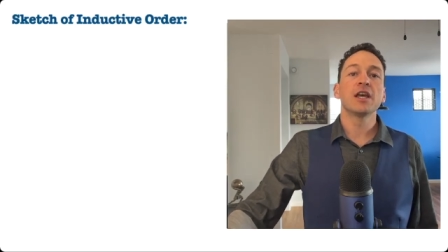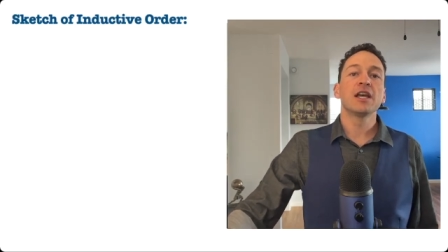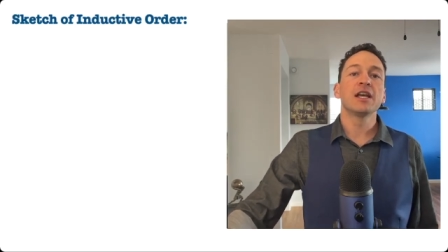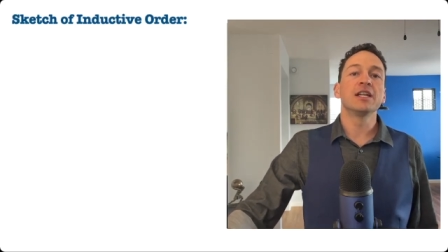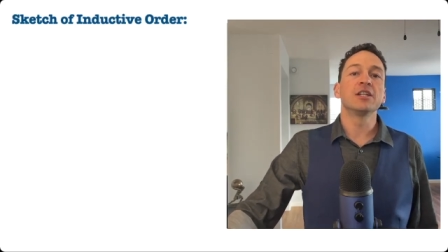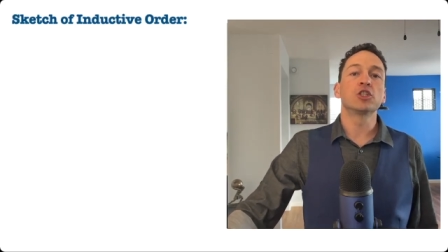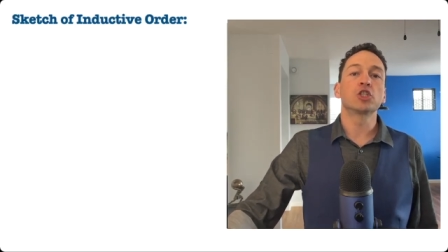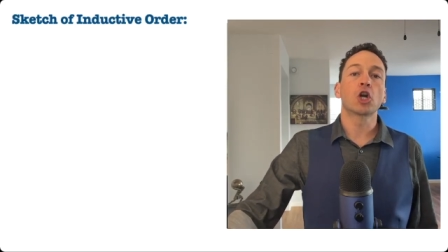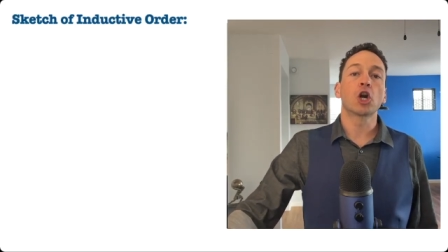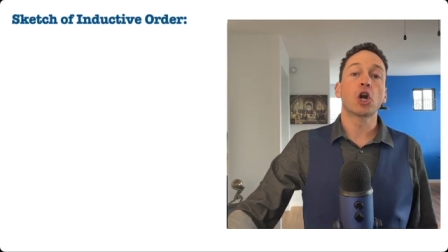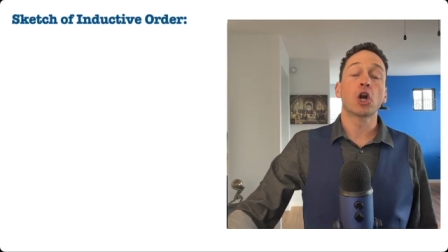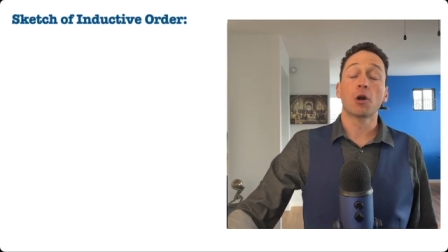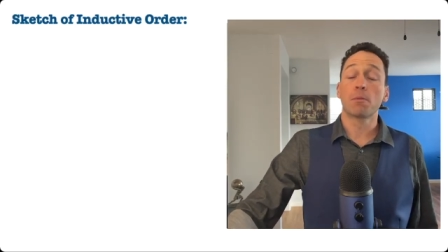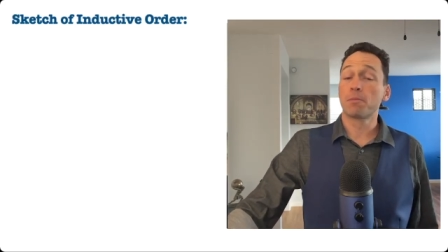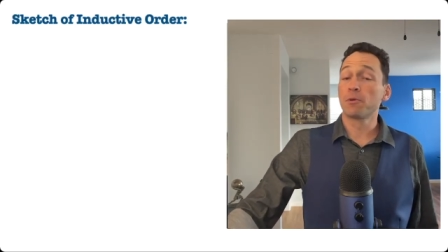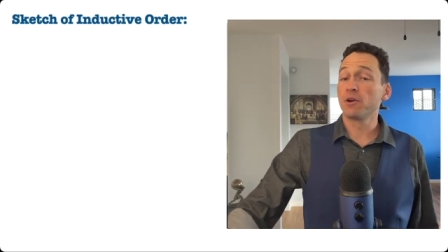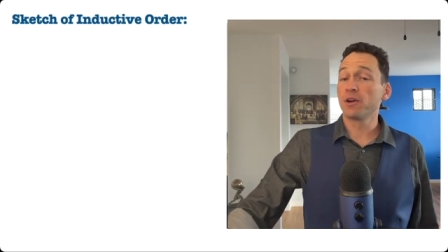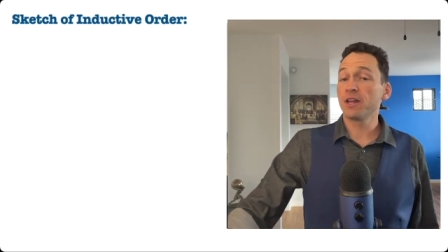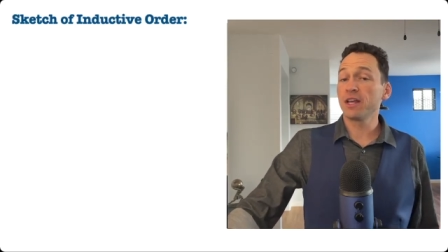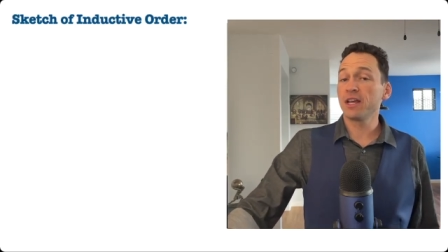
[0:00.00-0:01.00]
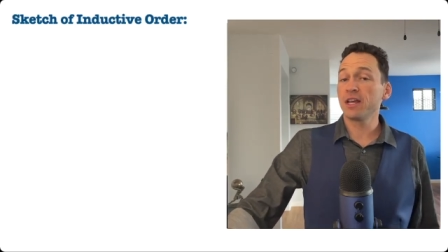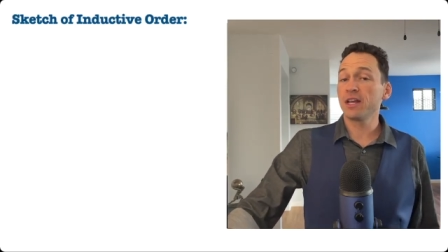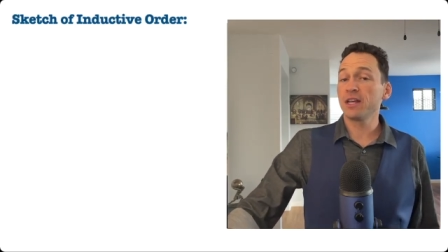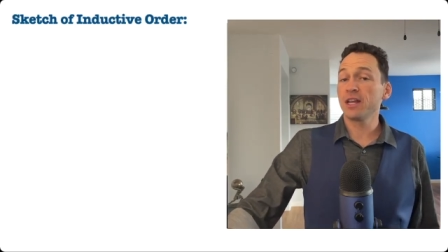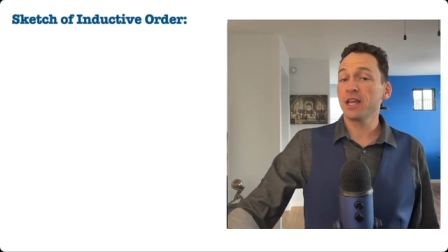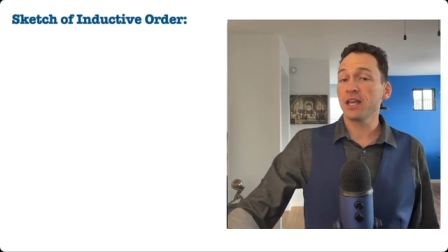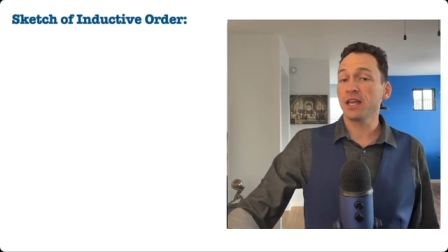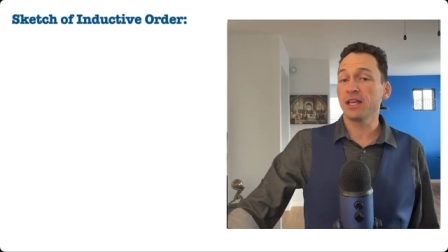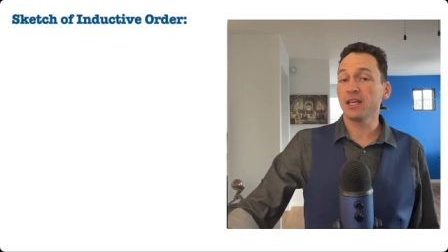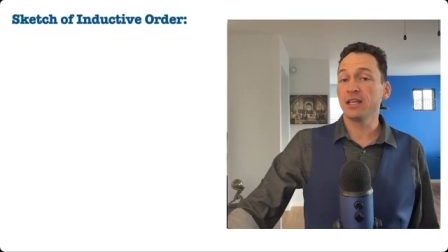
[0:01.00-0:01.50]

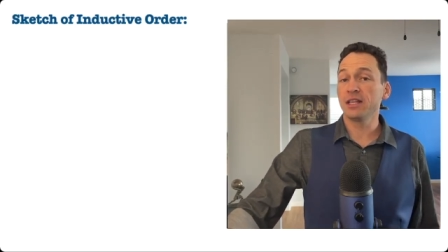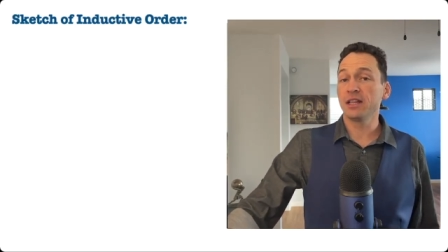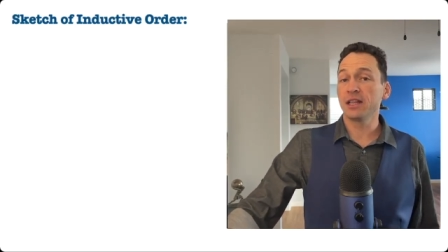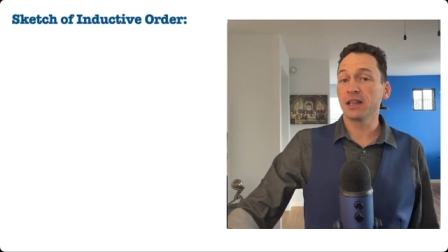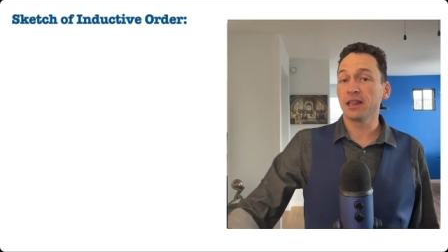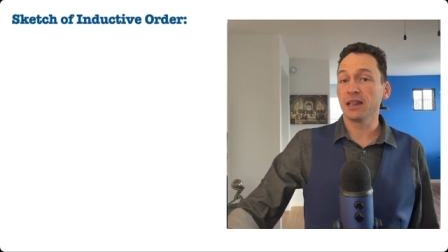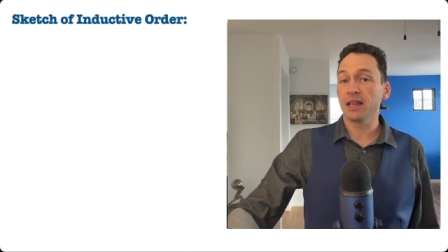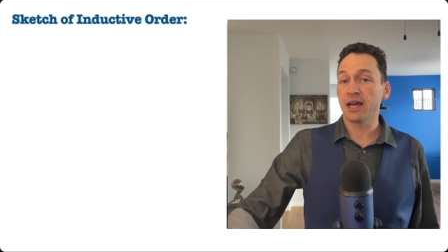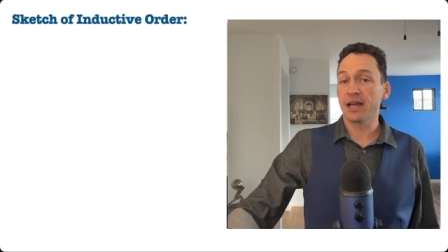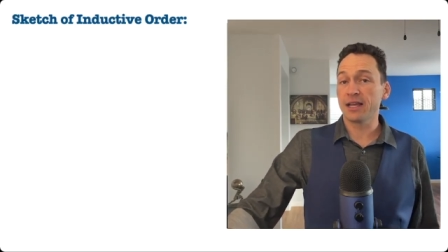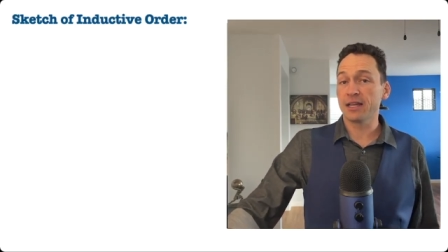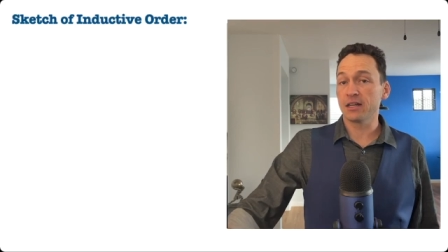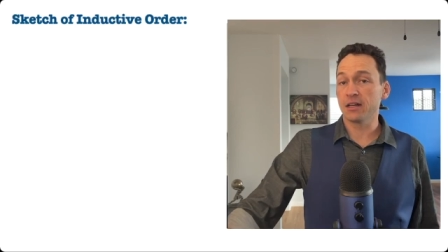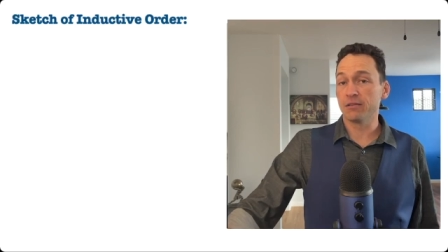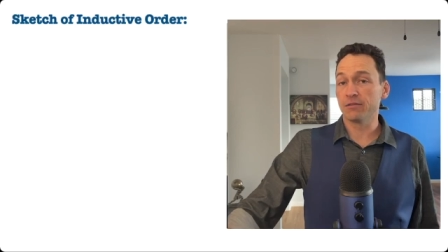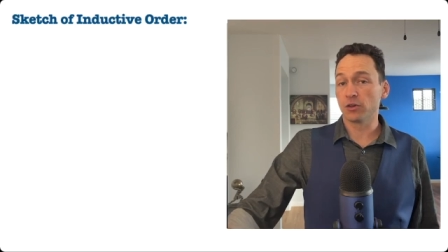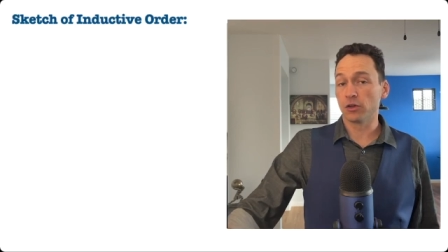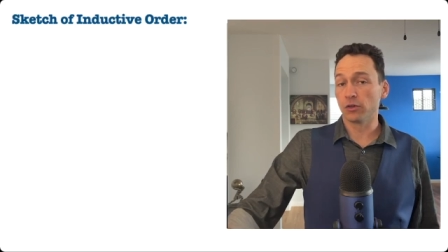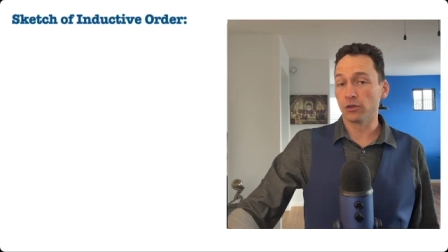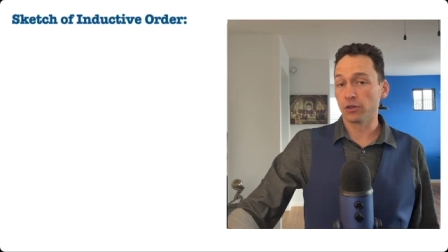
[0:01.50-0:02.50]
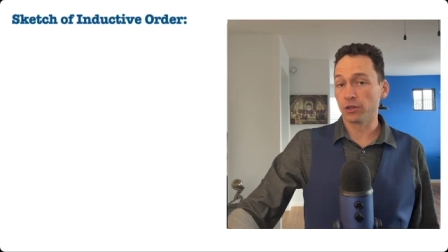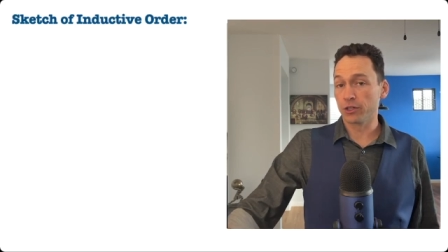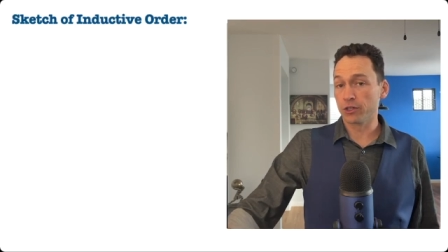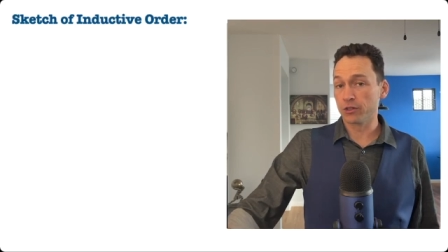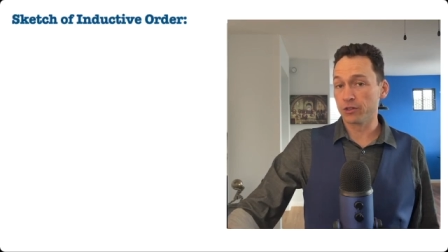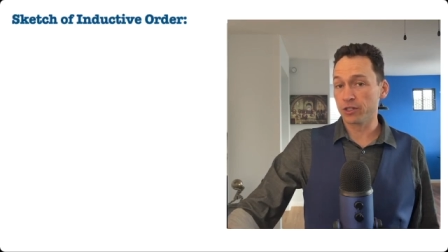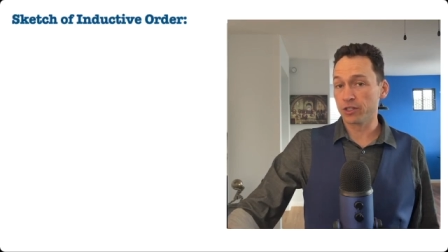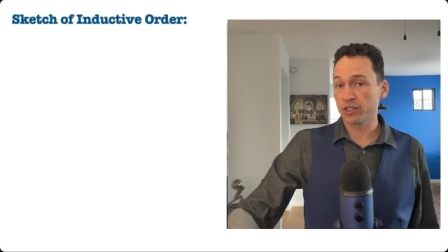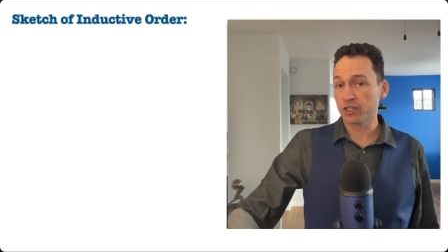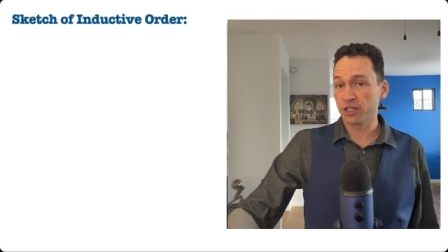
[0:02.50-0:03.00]
interpreted in light of
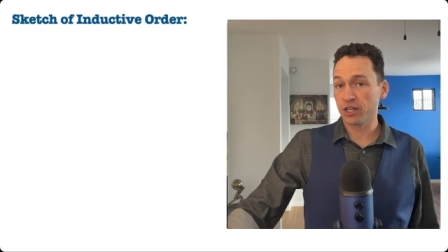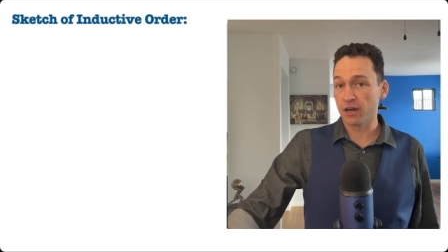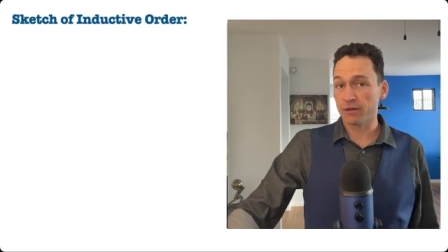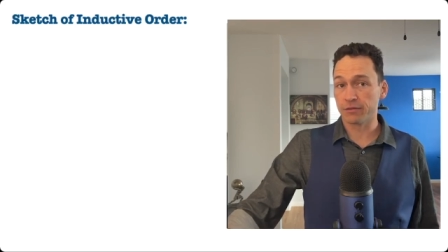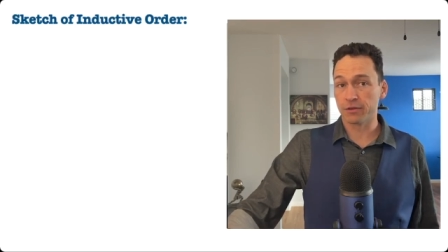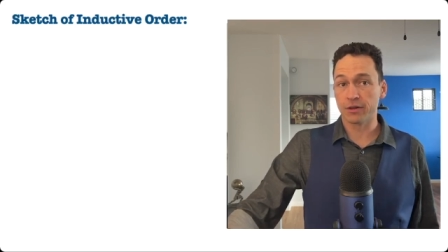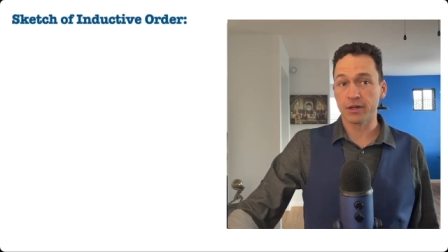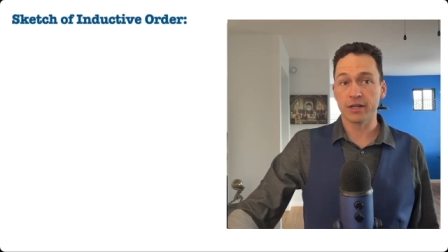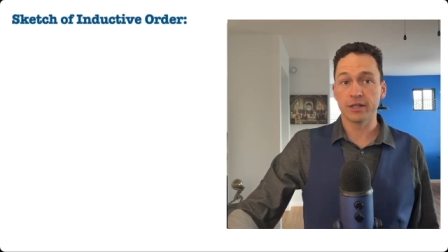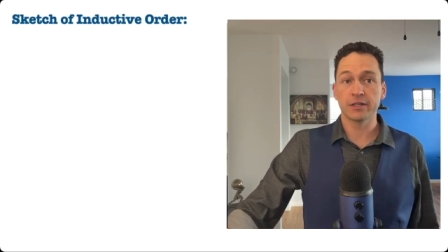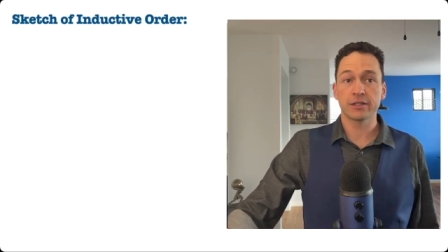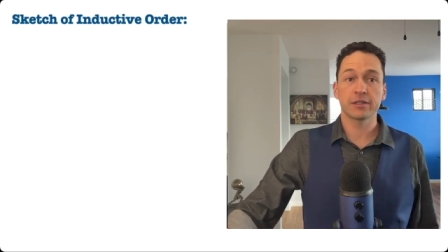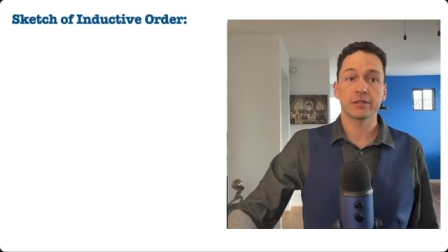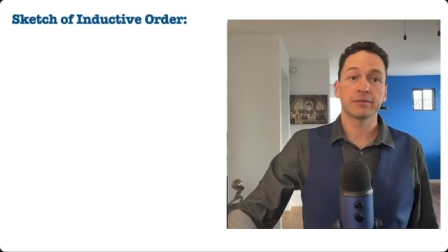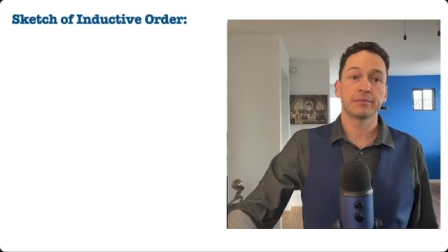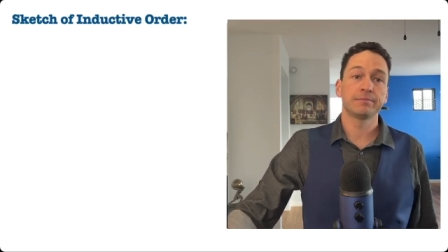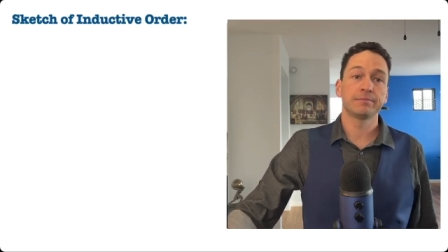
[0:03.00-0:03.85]
earlier discoveries.